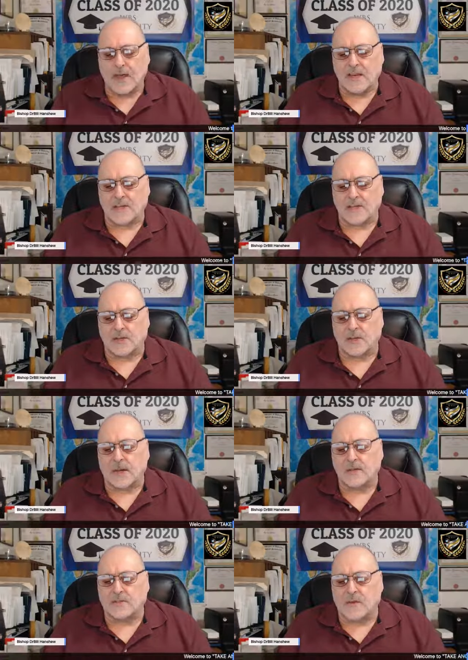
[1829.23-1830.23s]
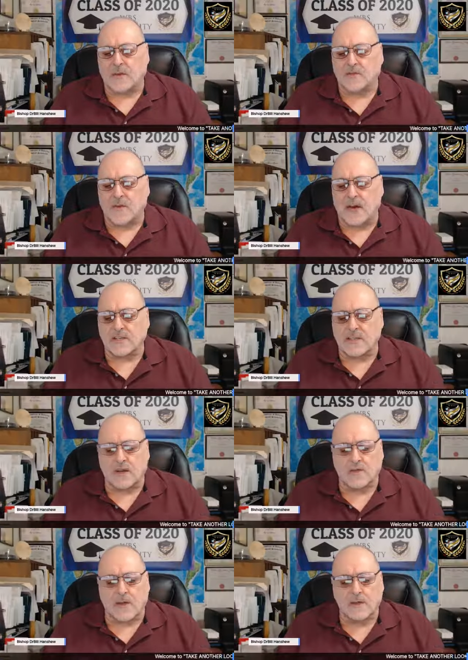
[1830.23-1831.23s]
He says the chain signifies
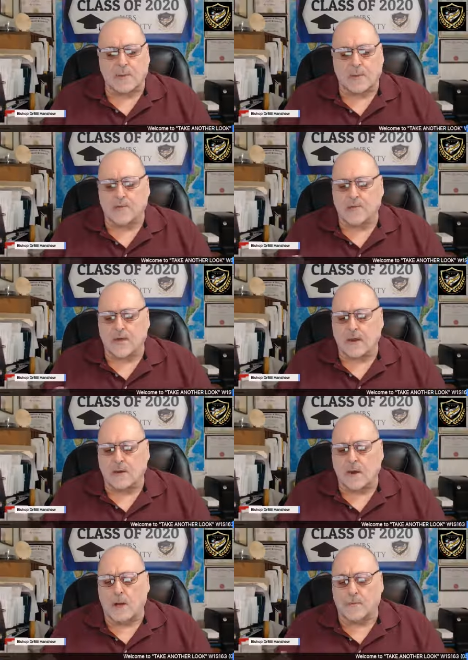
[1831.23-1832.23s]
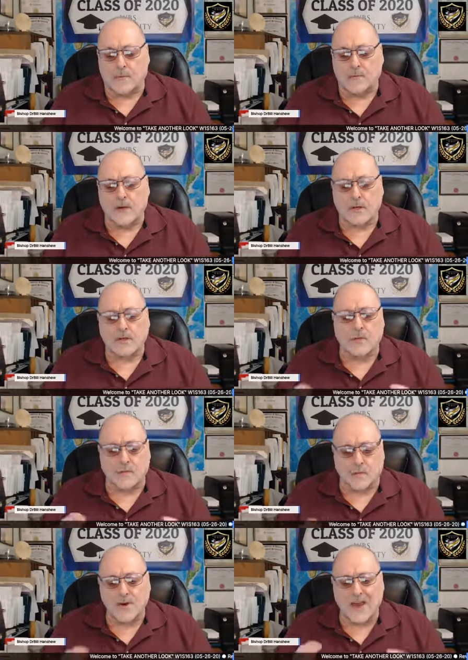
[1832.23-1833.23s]
anything that prevail, uh, prevents
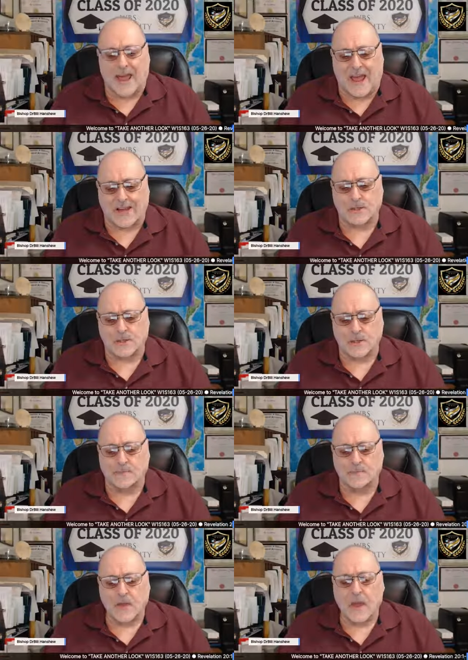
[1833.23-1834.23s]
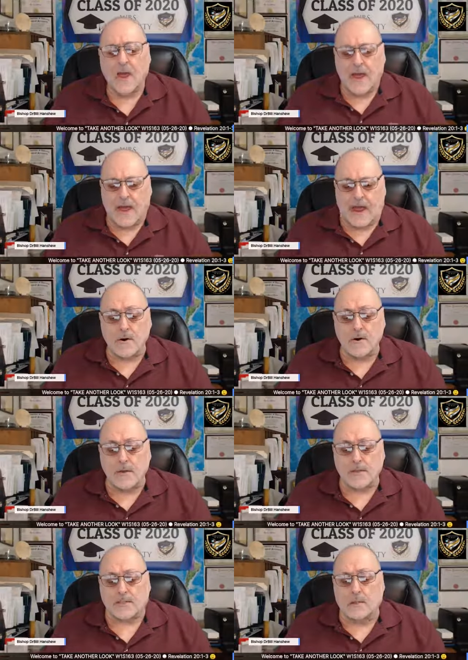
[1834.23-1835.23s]
free action. Error
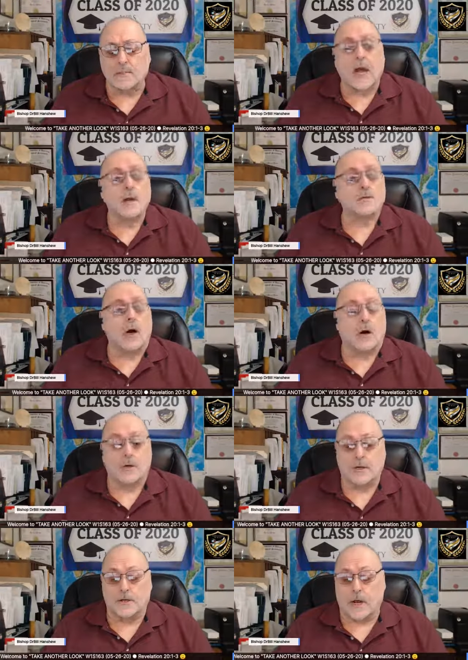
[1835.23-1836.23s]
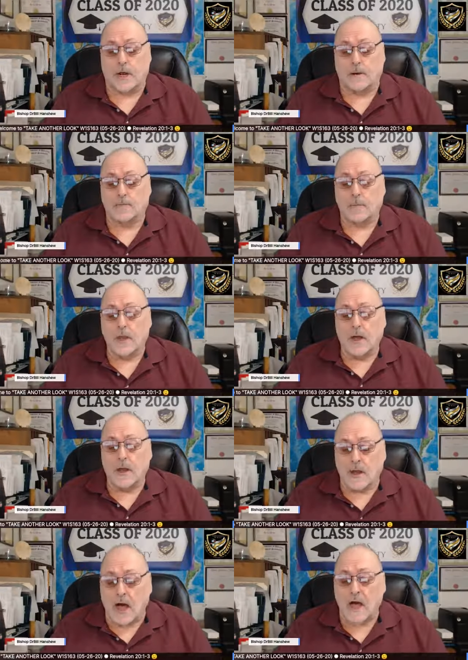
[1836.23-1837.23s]
is sometimes called a chain.
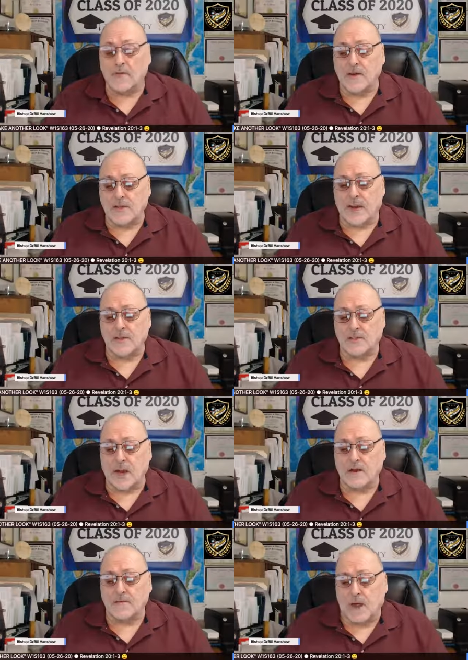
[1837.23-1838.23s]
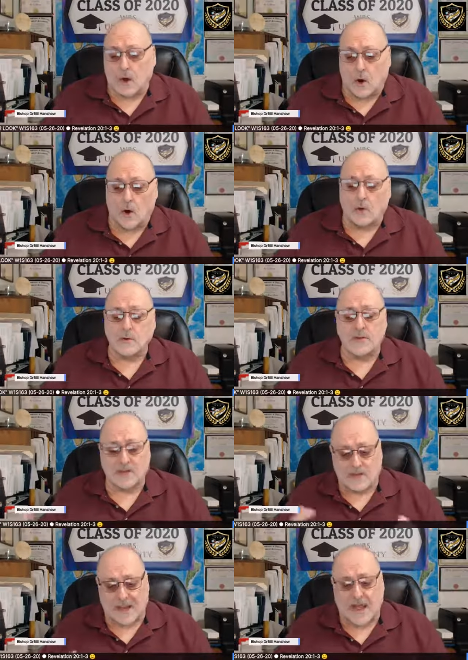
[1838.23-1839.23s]
Love is a chain that holds
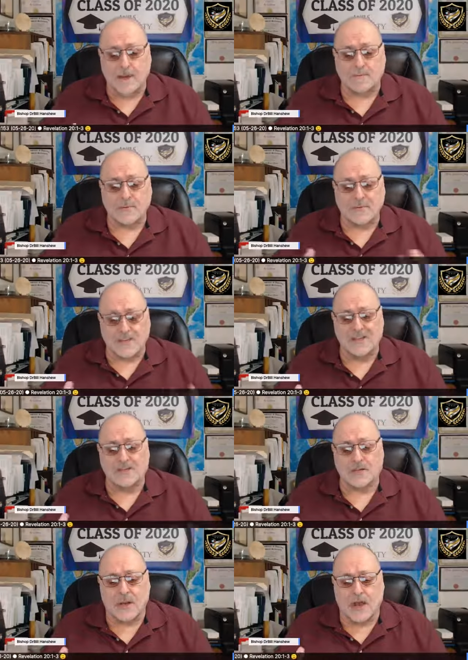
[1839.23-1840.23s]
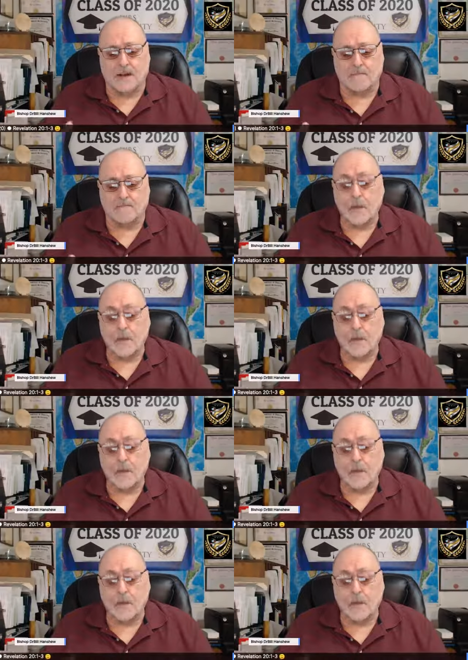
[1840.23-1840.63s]
its captives enslaved.